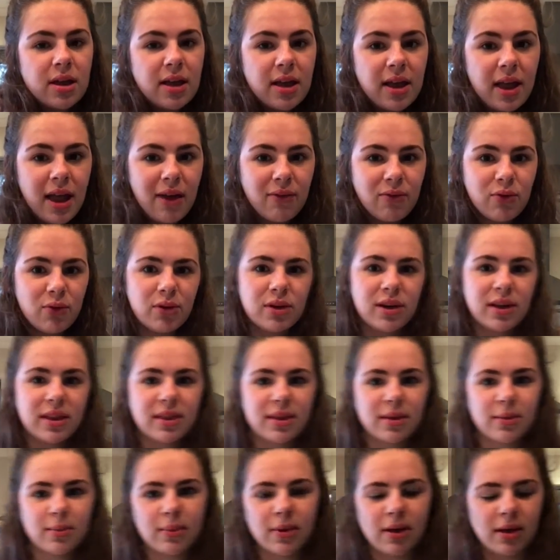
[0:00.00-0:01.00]
have a look at
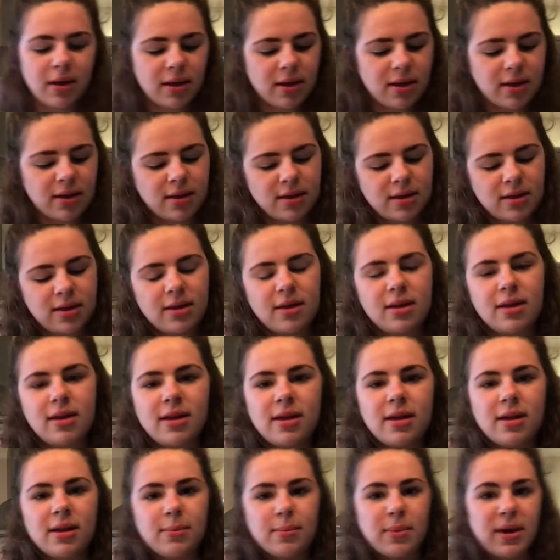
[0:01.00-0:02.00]
them
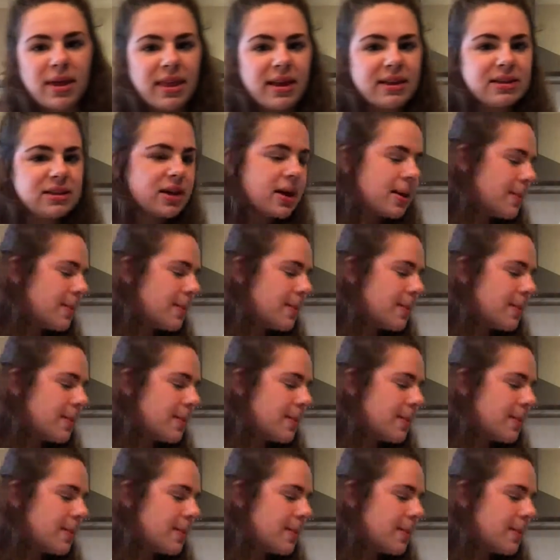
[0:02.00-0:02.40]
by that time.